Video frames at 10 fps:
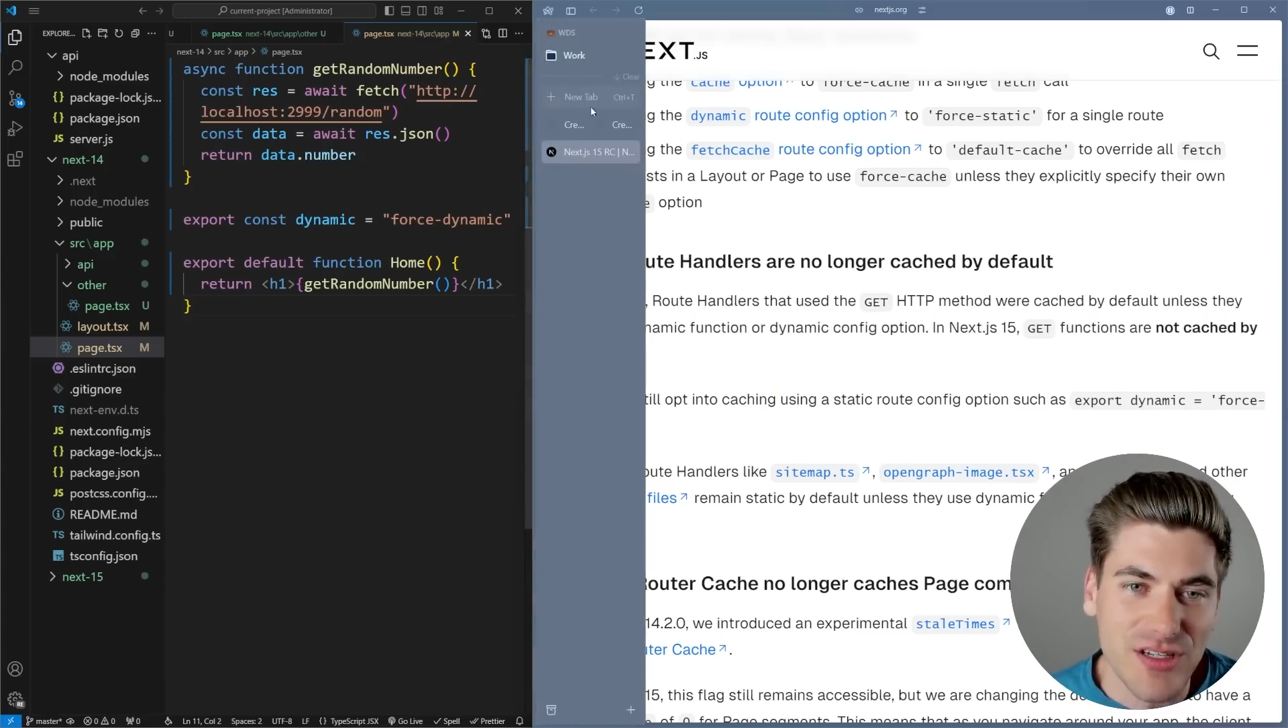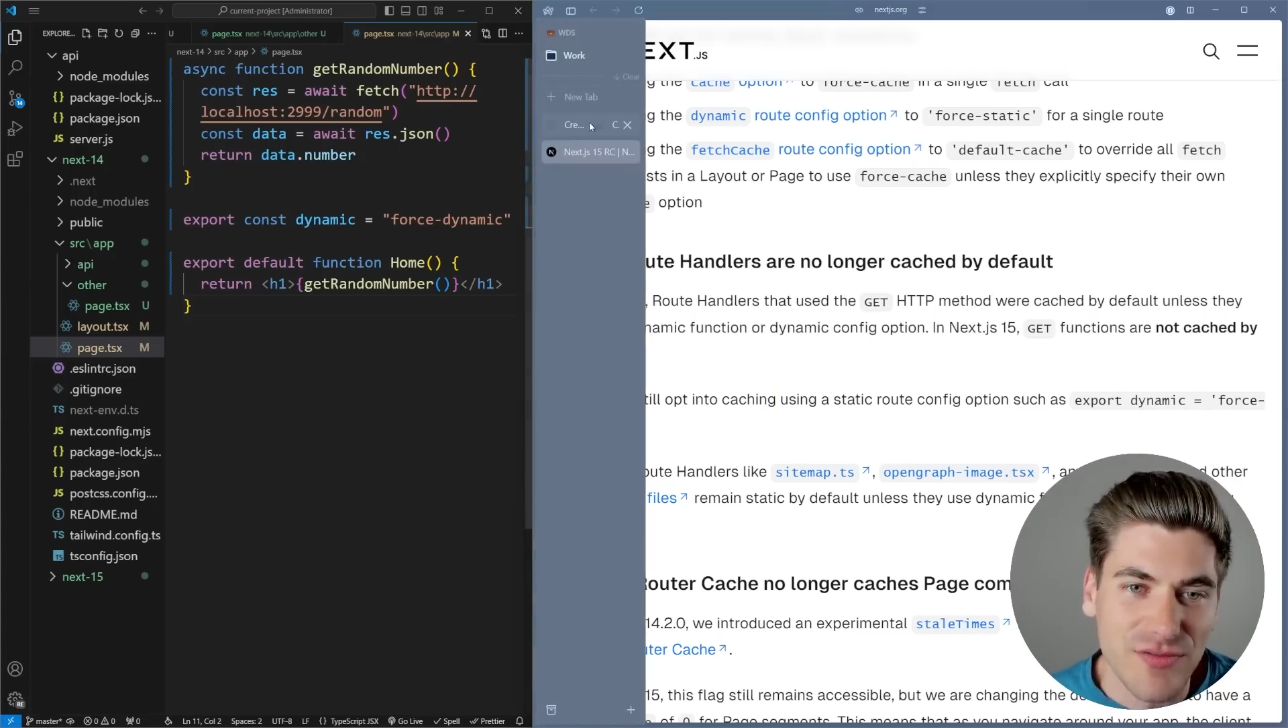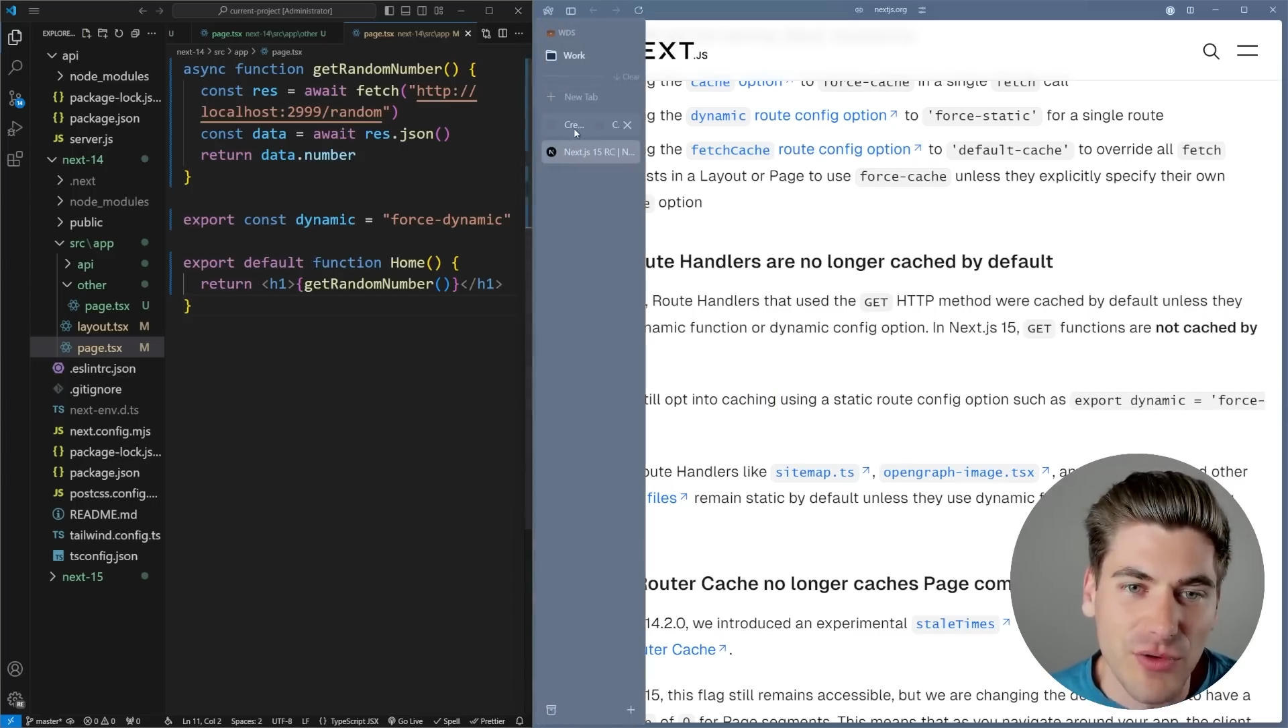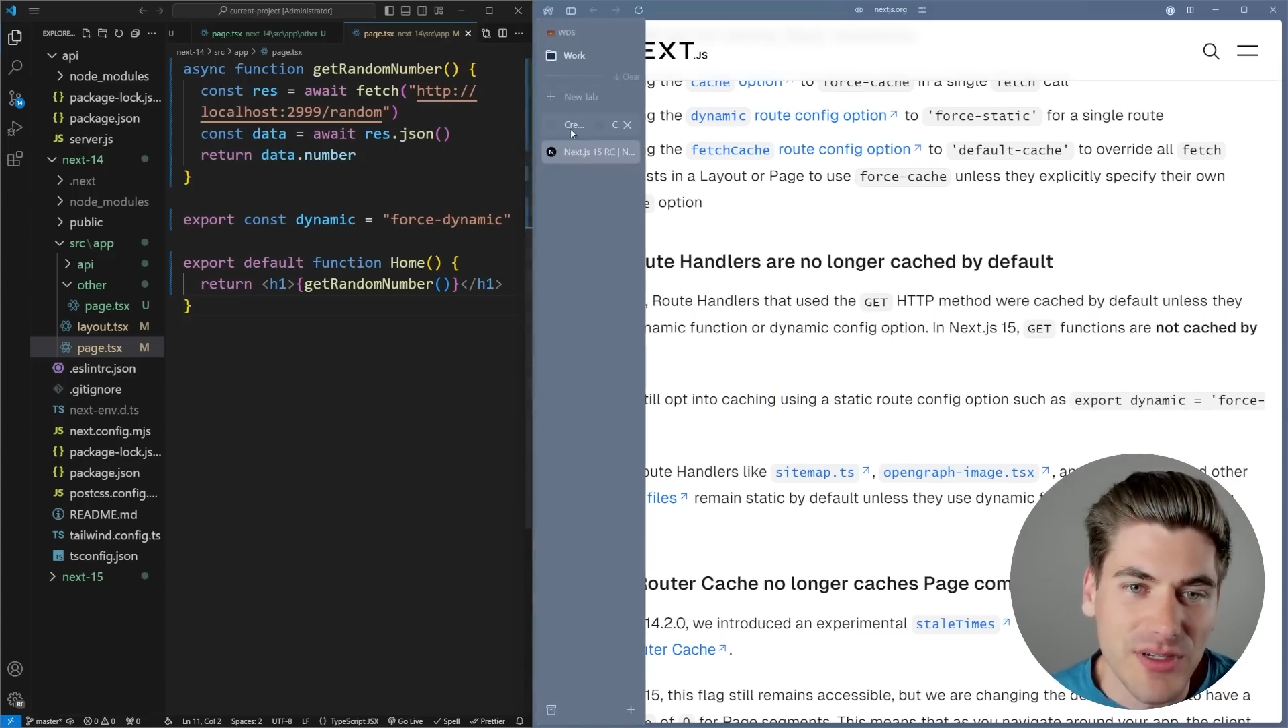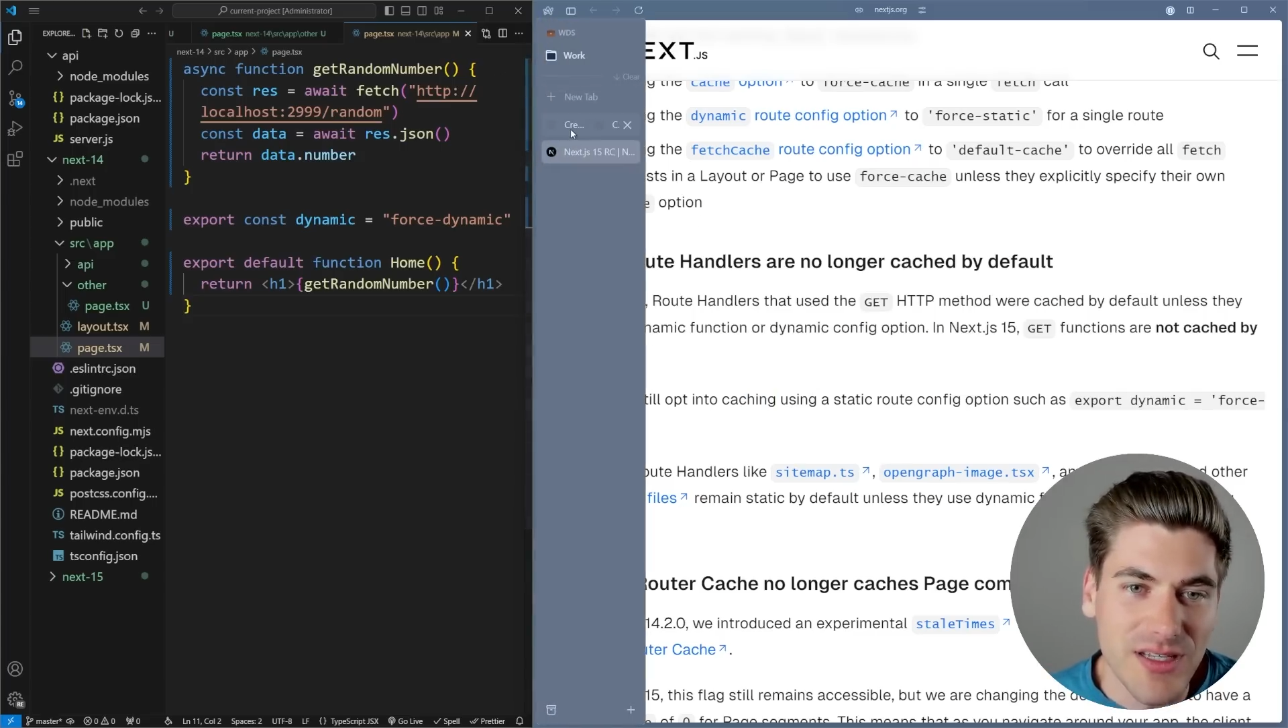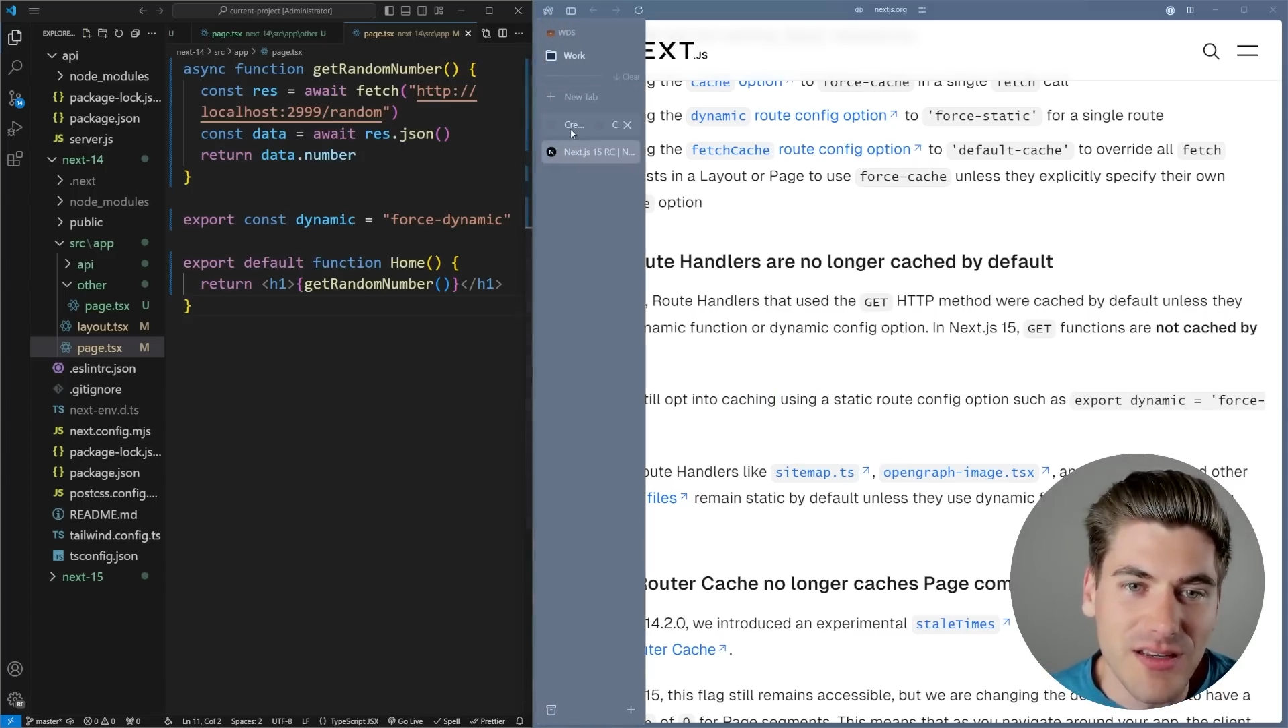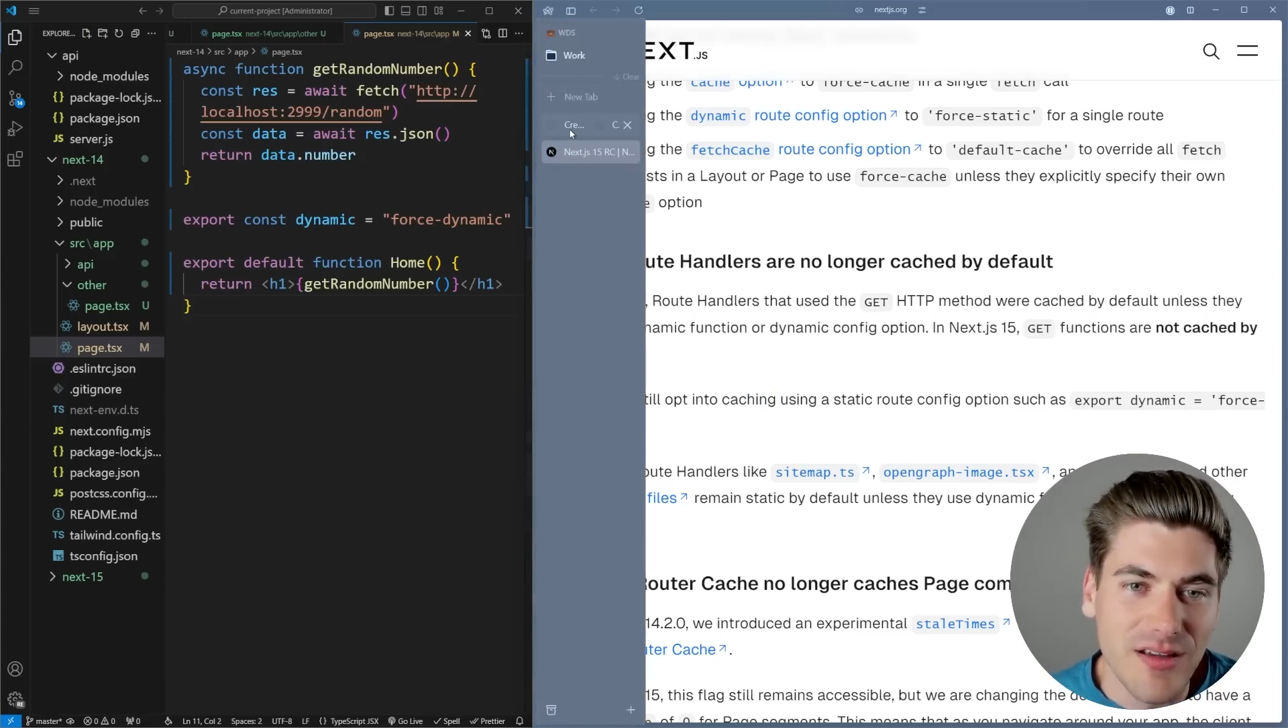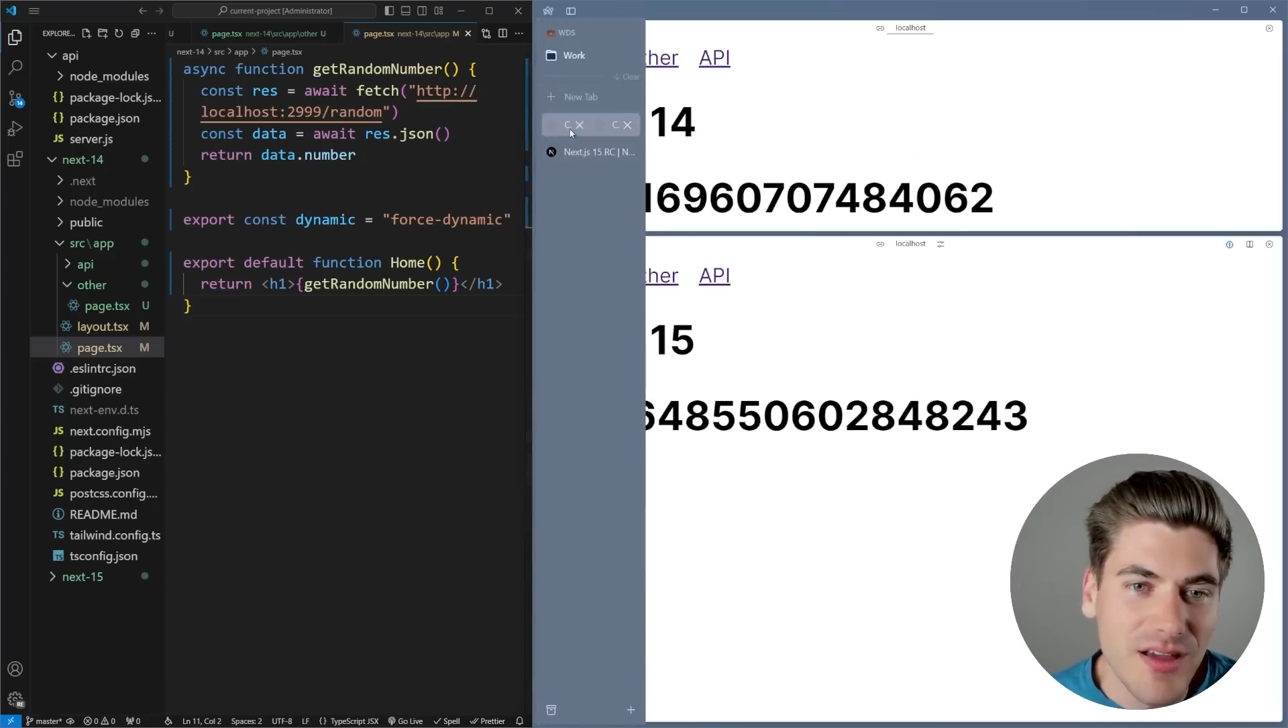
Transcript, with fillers: fourteen.